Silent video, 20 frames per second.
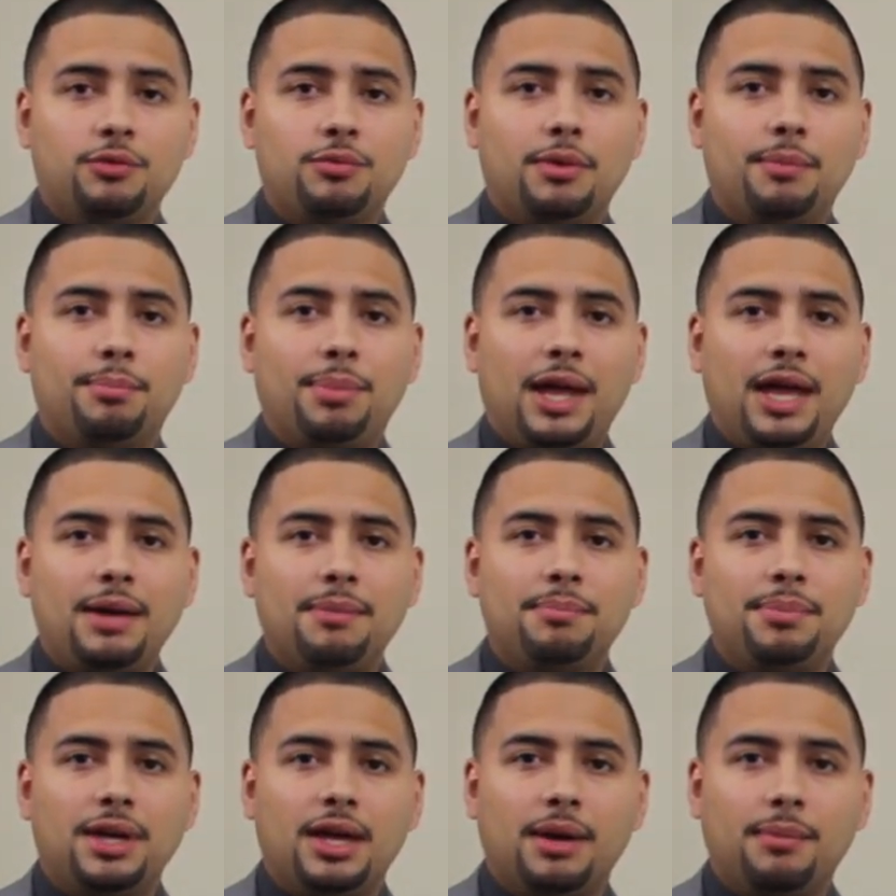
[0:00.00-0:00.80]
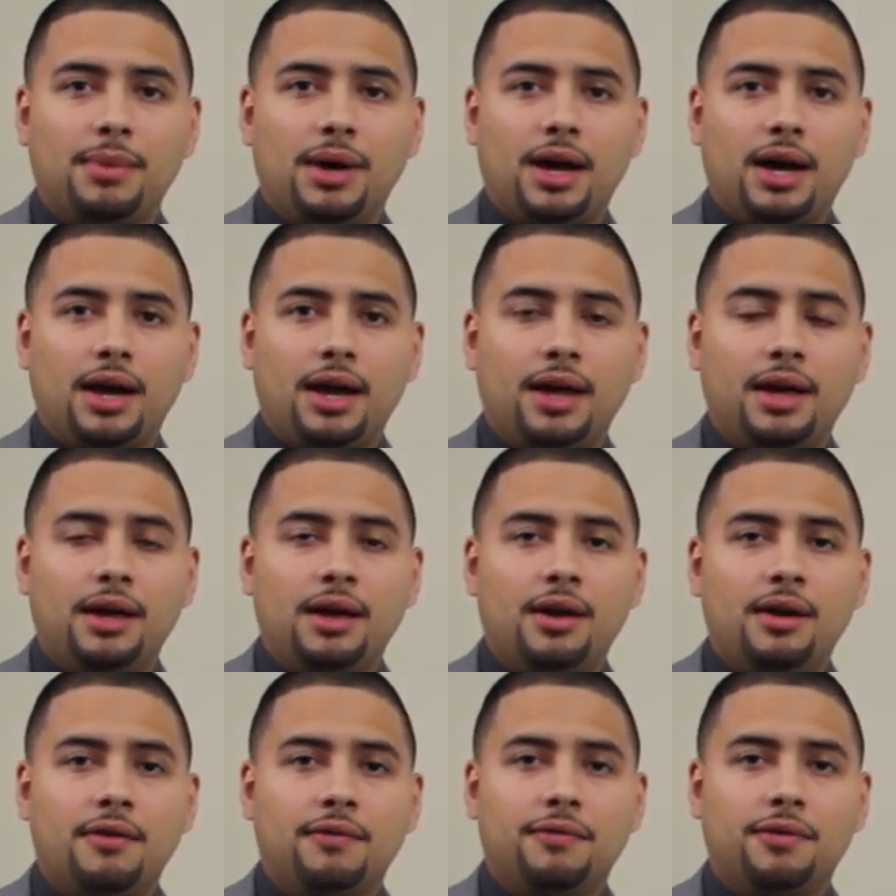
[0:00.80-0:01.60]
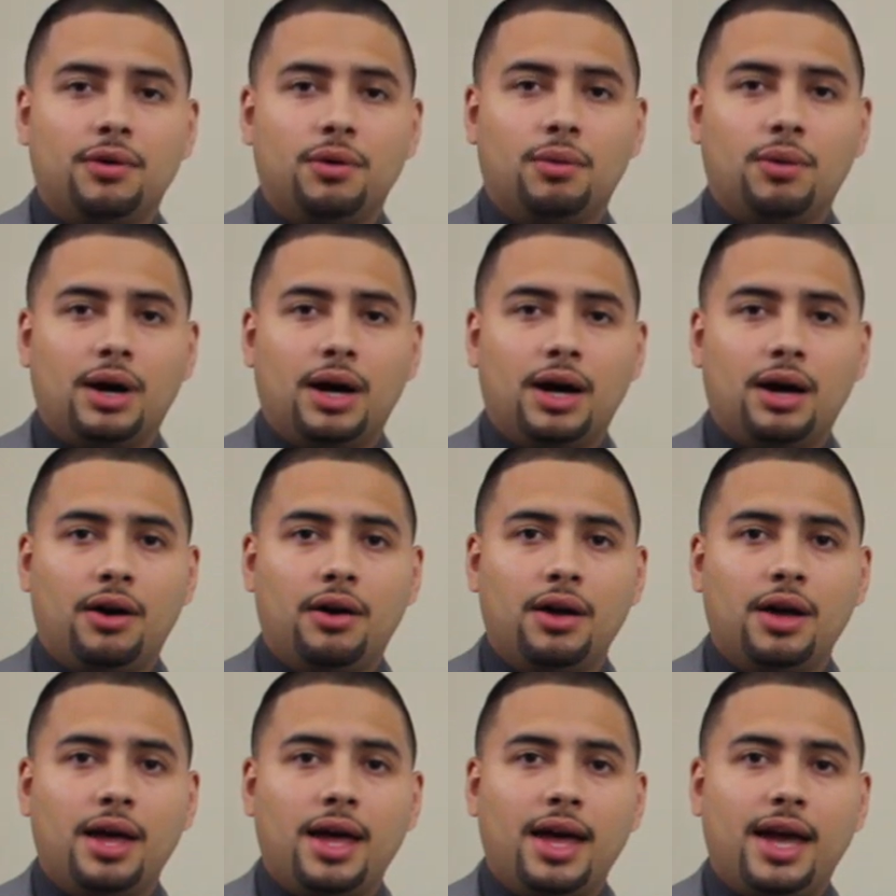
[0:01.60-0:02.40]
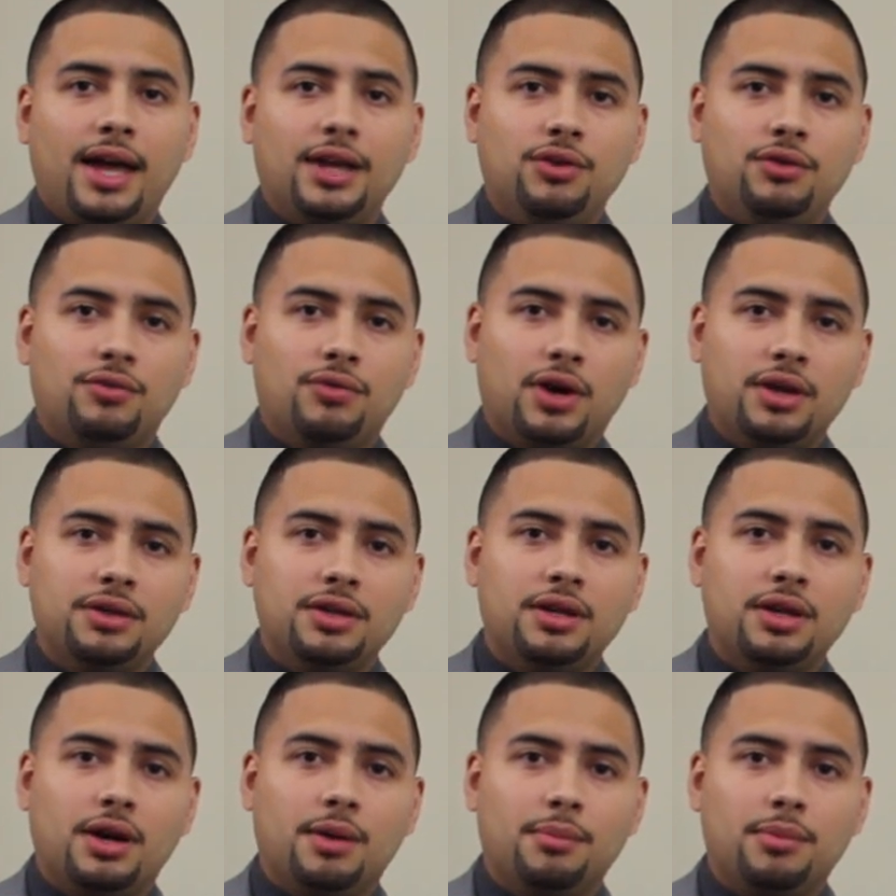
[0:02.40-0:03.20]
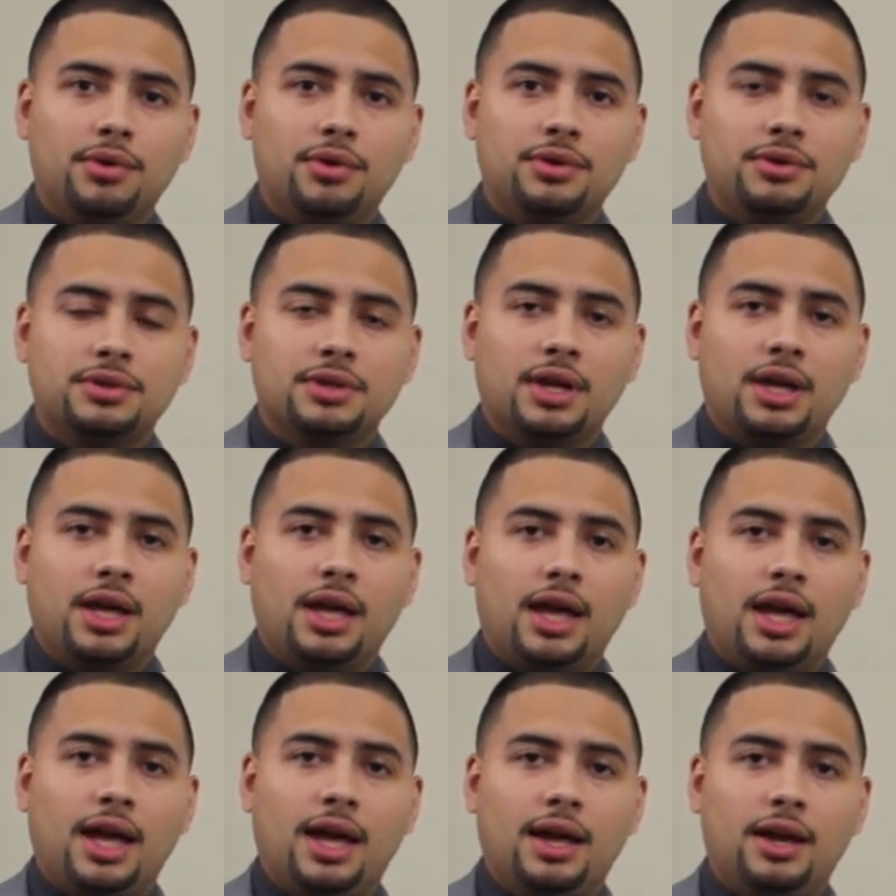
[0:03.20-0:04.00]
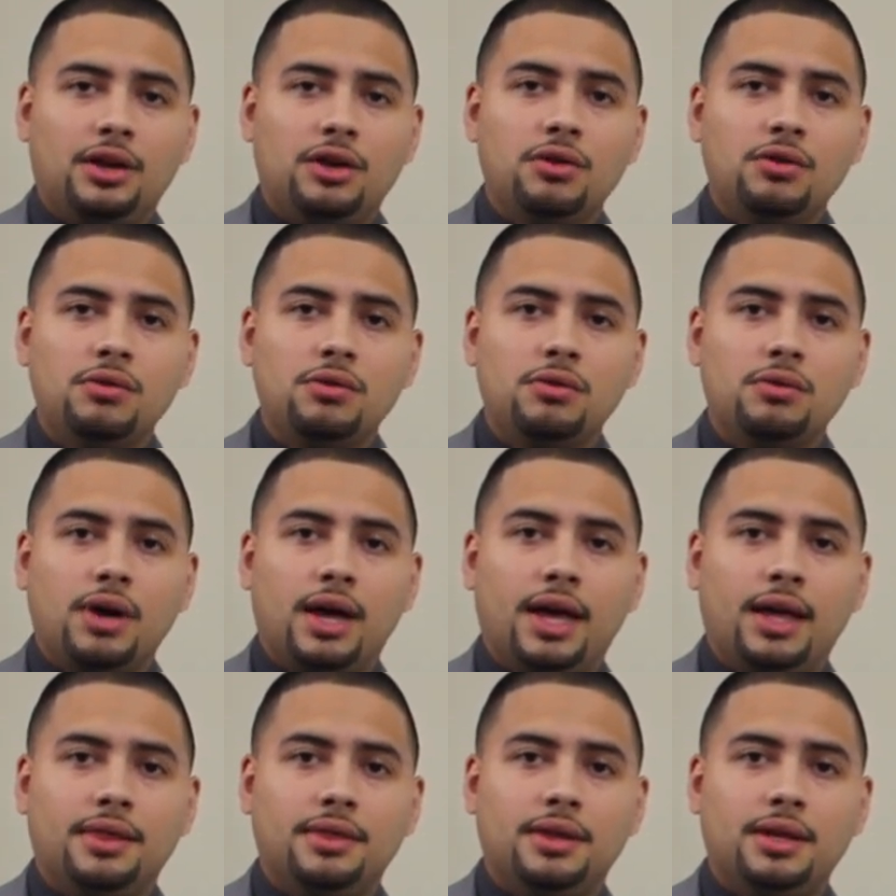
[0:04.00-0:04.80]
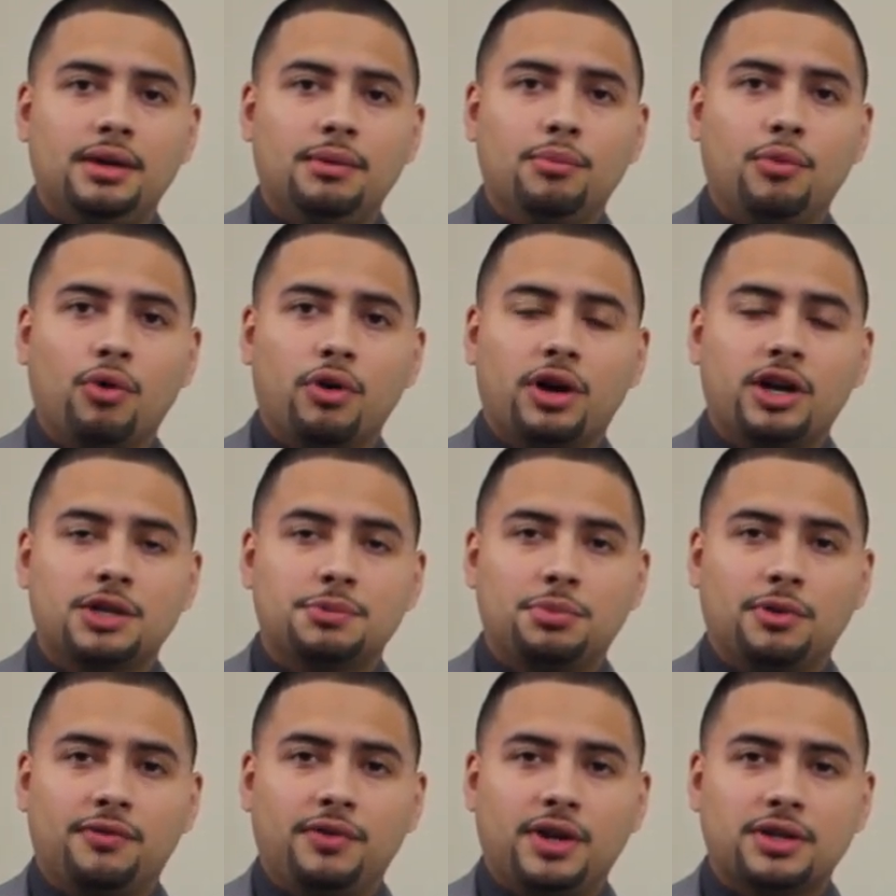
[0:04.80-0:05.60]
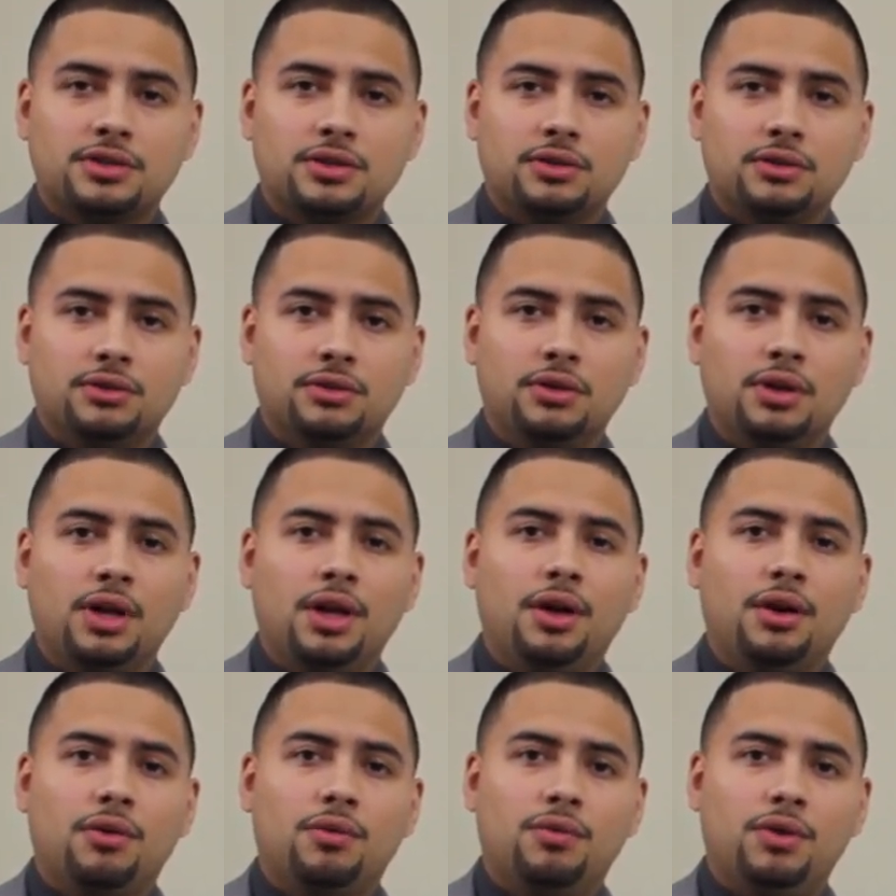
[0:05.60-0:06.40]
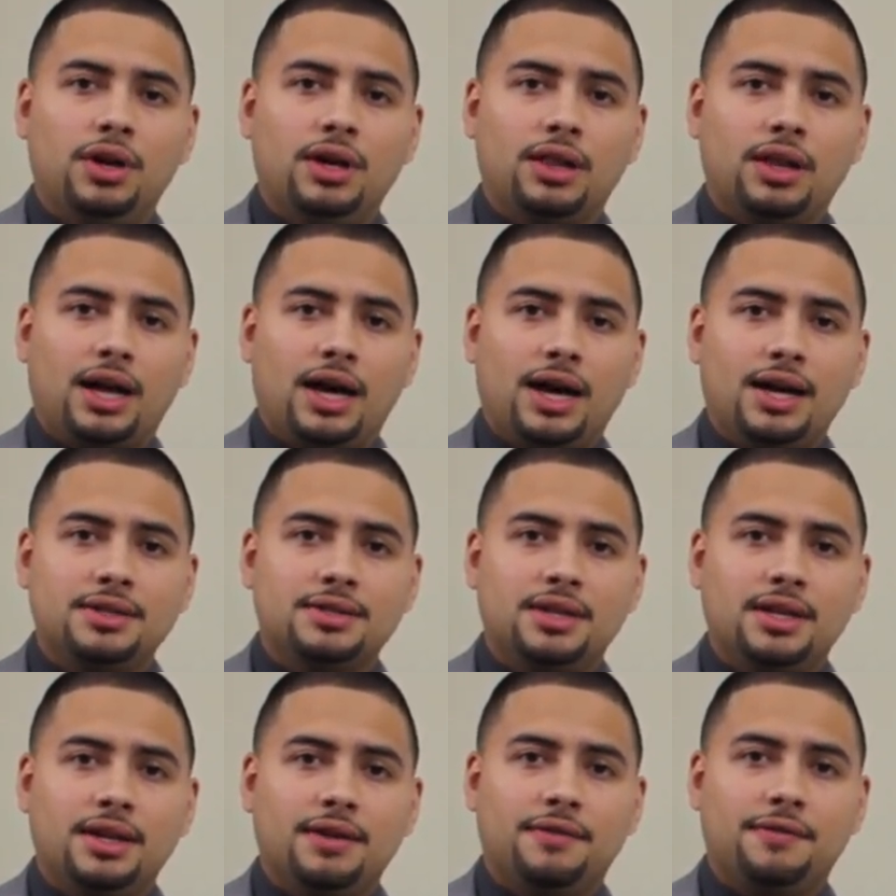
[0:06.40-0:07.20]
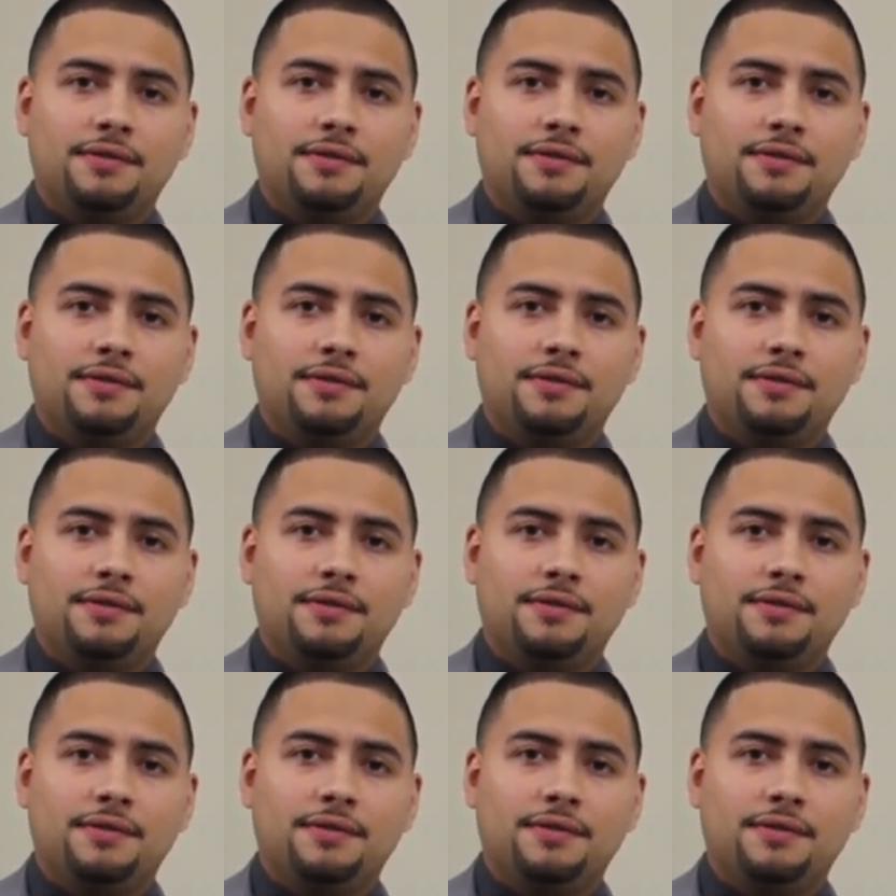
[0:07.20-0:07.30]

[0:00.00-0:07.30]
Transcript: You've been paying PMI for a while, and you run the numbers, and you and the mortgage professional realize that